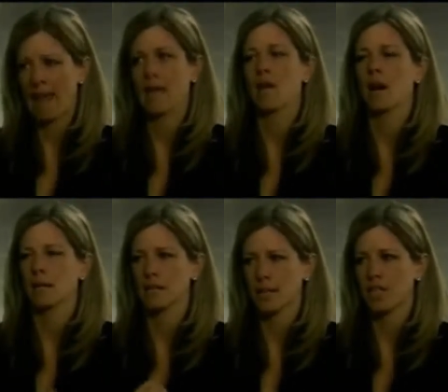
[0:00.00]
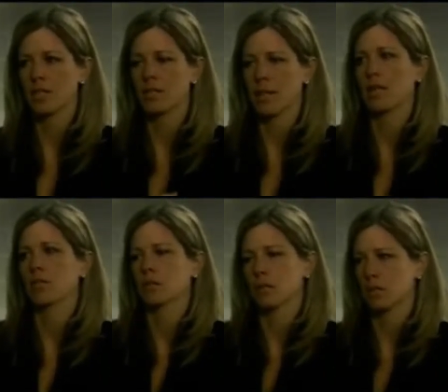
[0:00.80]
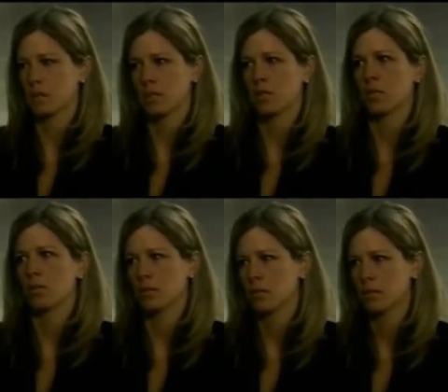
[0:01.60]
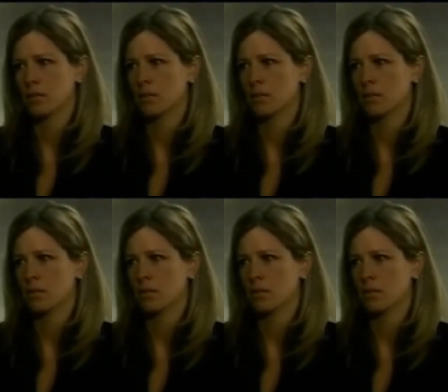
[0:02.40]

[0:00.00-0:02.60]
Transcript: weigh in on such a dangerous decision.